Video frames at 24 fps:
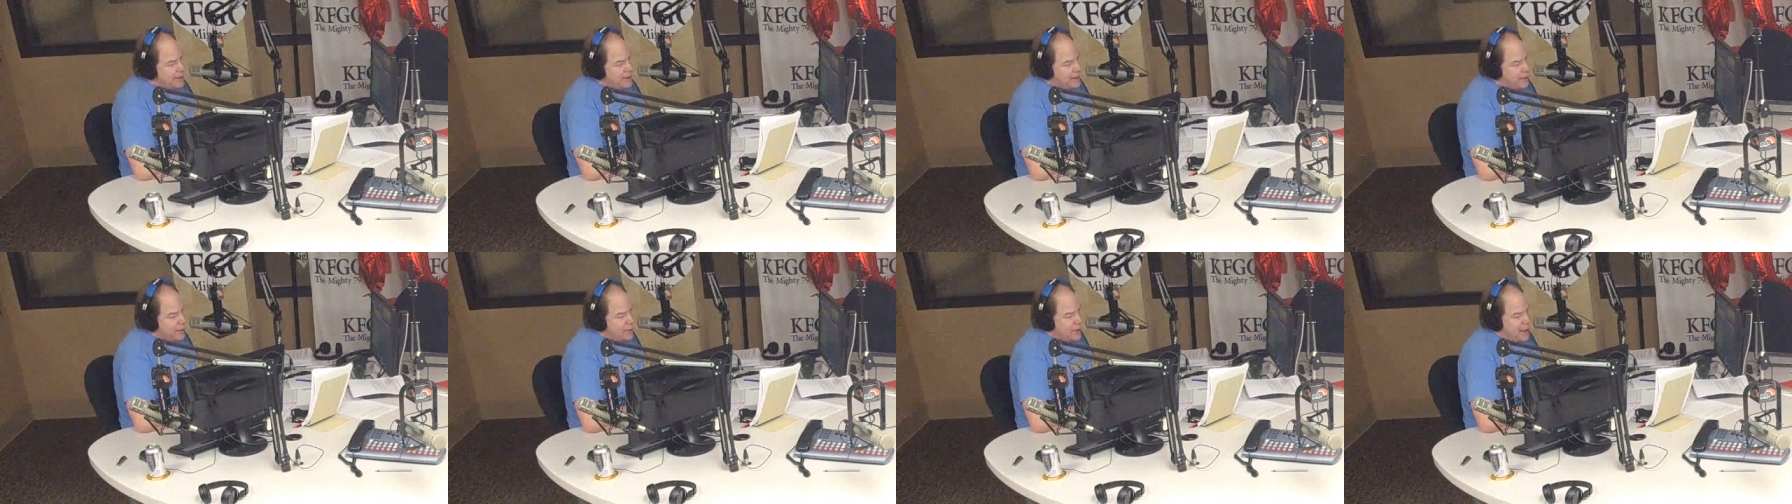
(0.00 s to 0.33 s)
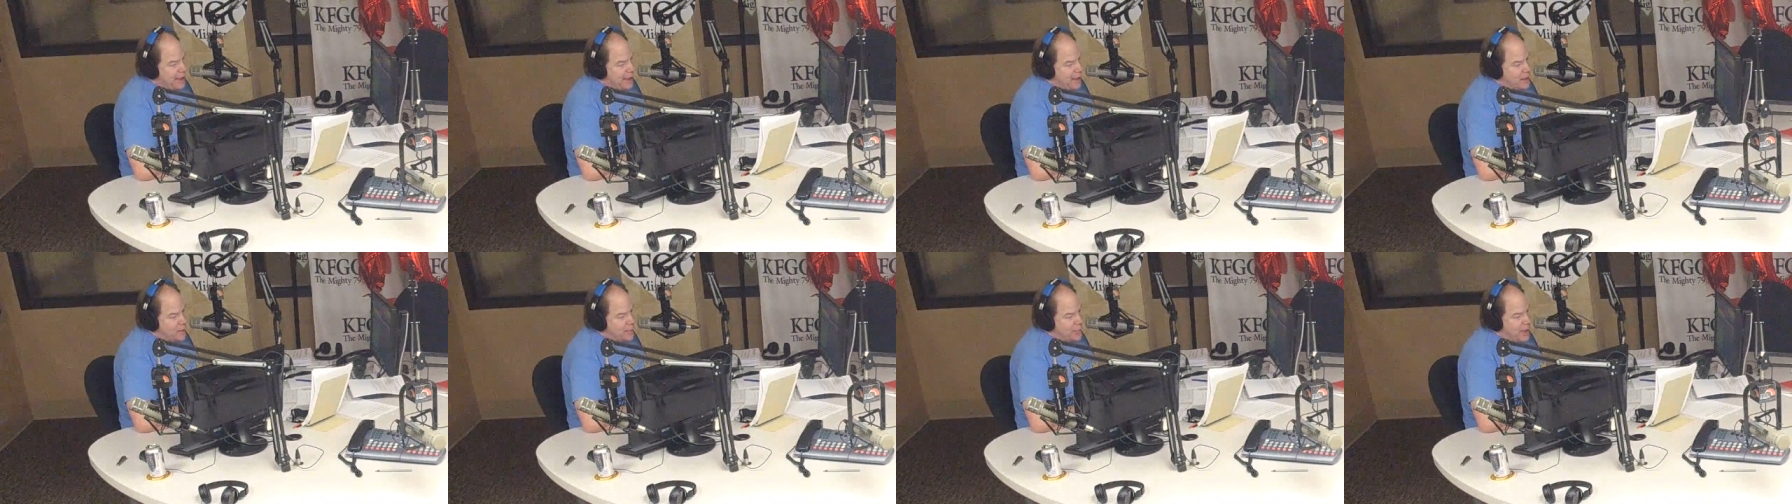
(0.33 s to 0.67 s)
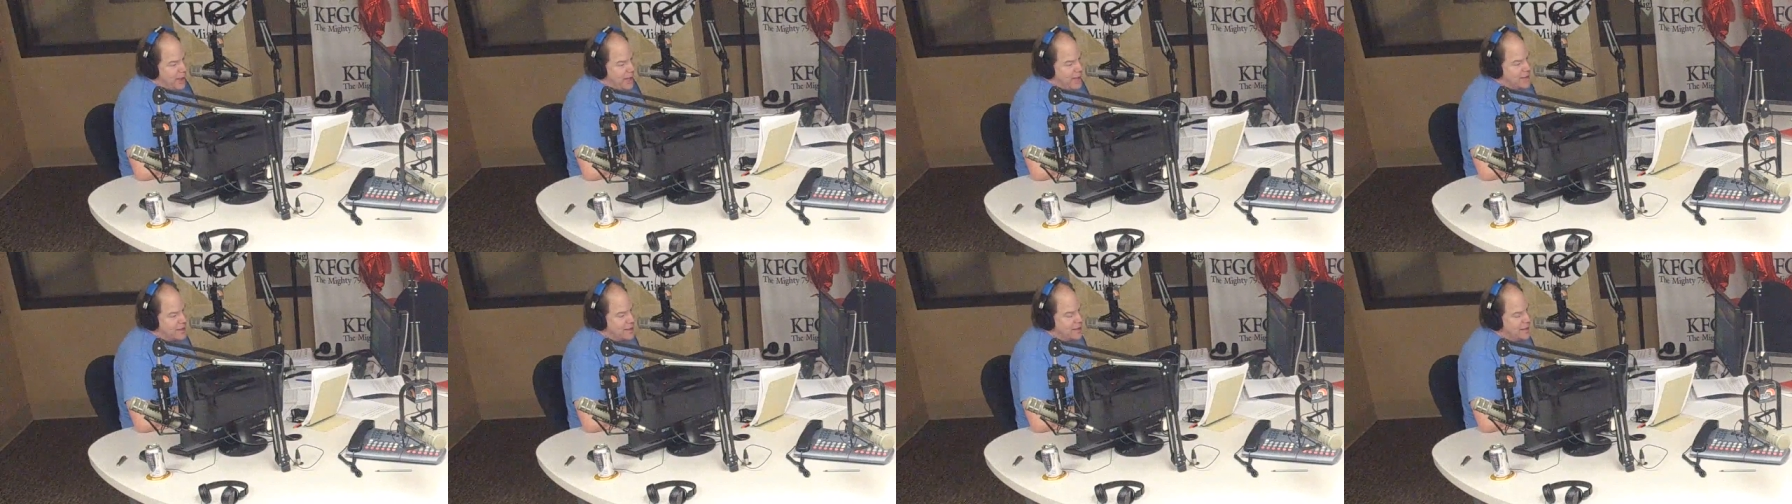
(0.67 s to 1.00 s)
coming out of the
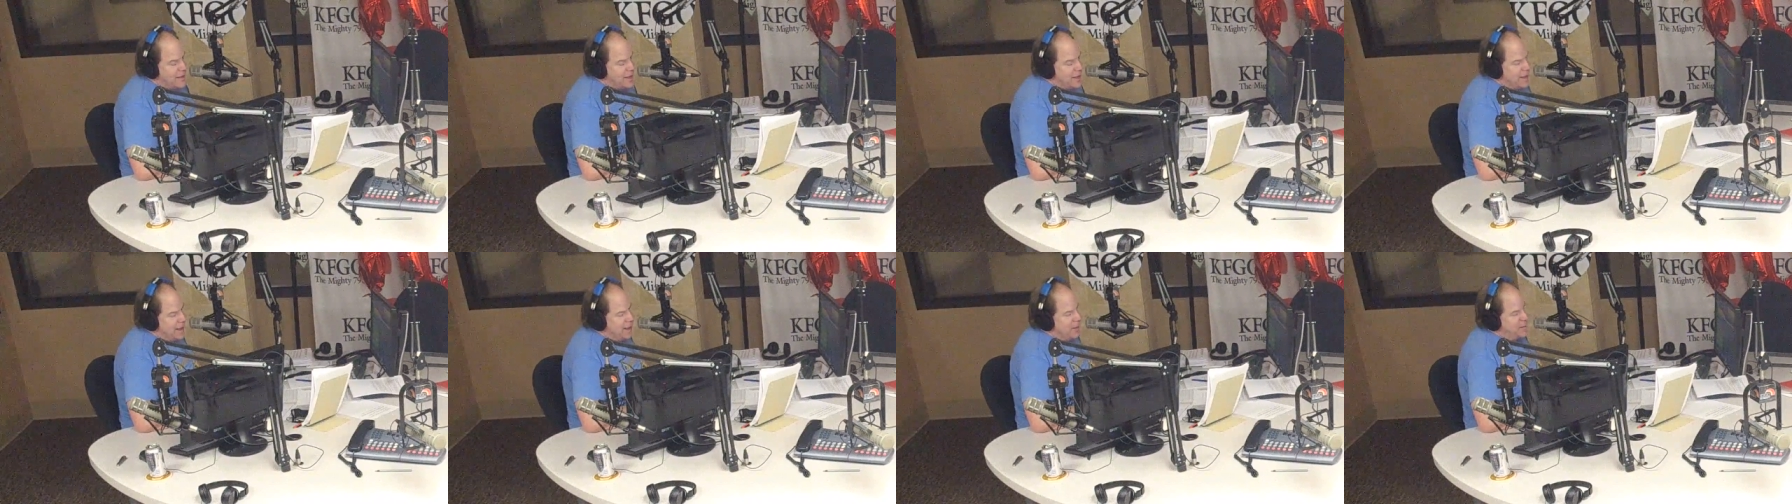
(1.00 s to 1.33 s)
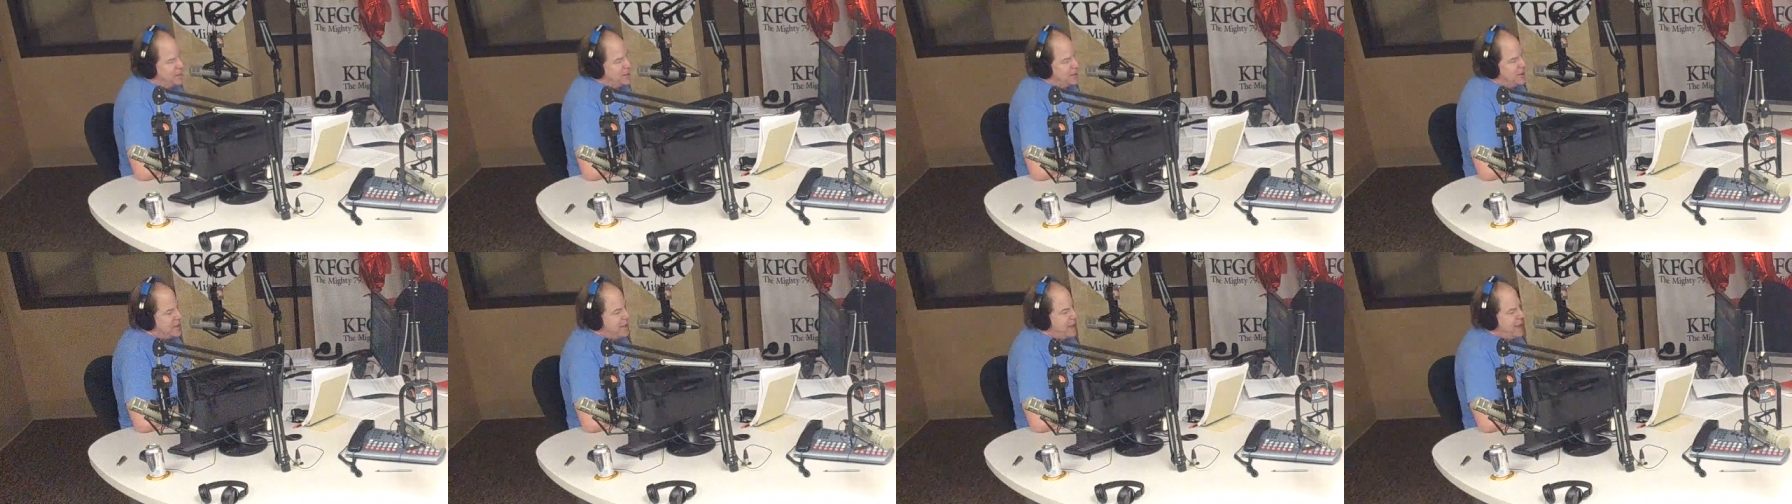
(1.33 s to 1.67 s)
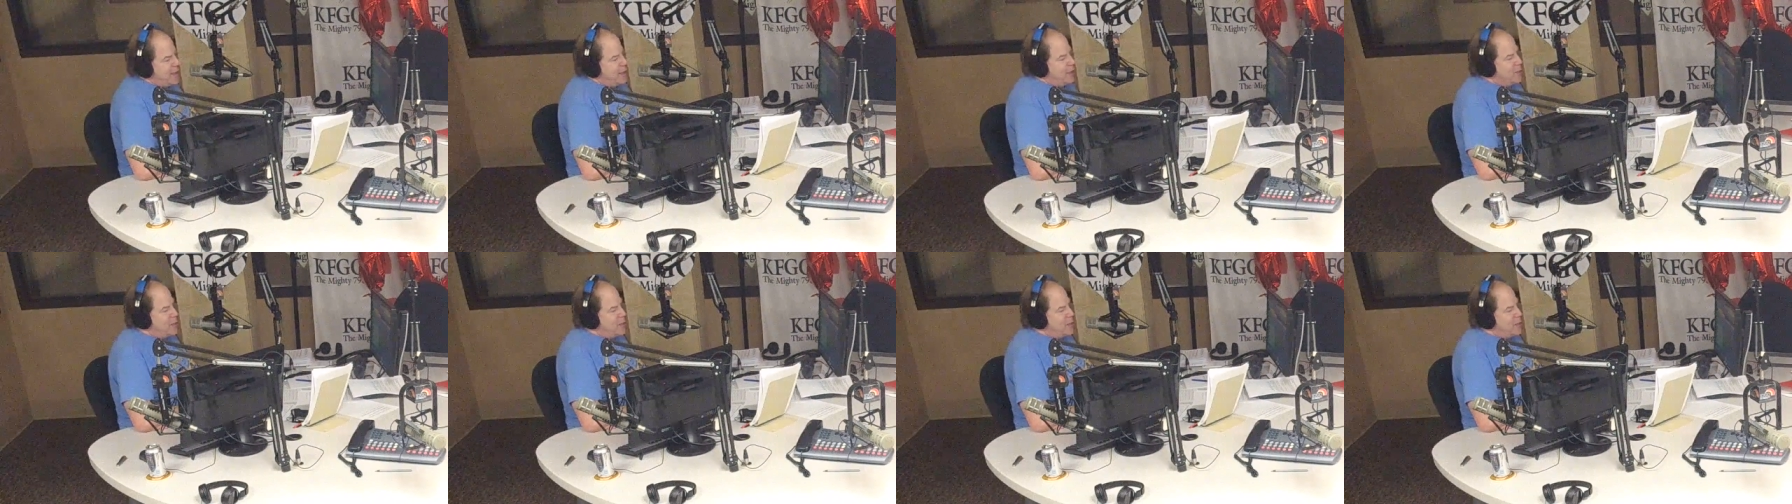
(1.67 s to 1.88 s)
Bison camp today,